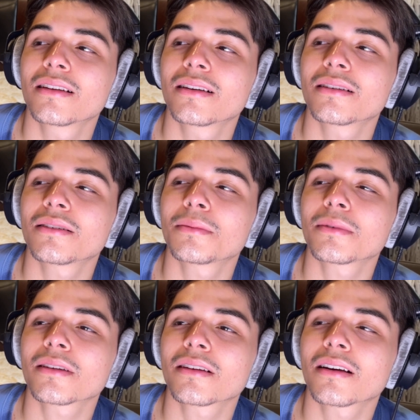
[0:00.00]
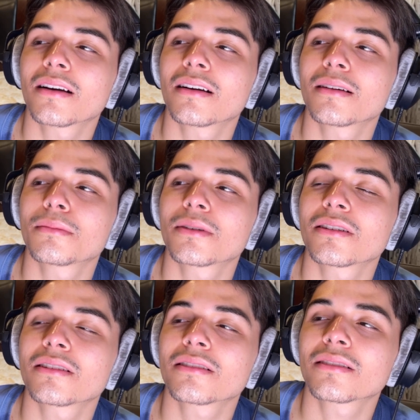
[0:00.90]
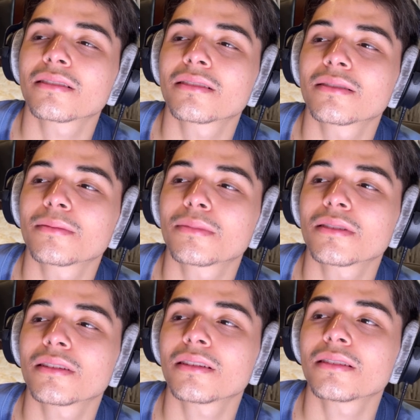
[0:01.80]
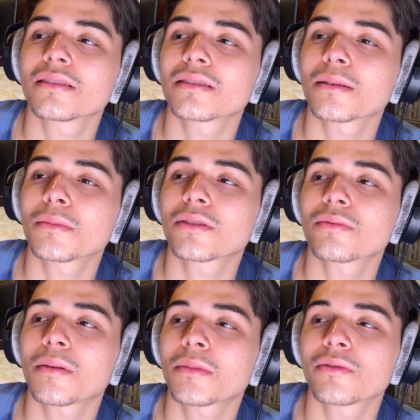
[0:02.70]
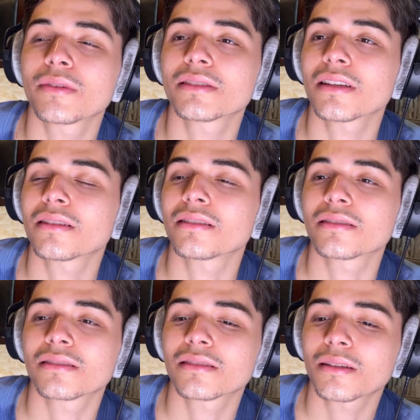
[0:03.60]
Oh my god, bro. Please. I'm gonna I'm gonna reset this.